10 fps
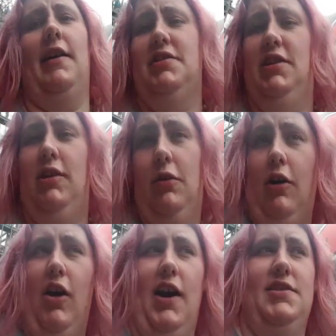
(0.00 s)
Shout out
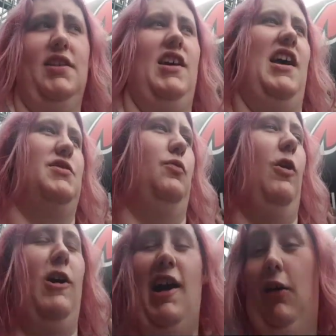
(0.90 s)
to you guys
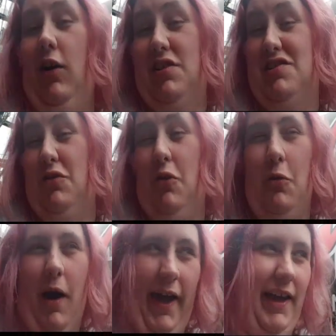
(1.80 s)
as well
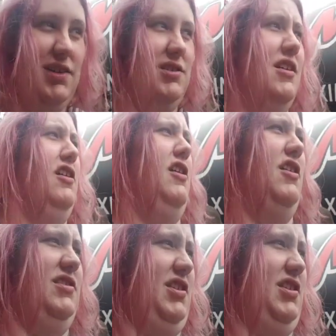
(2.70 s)
as always.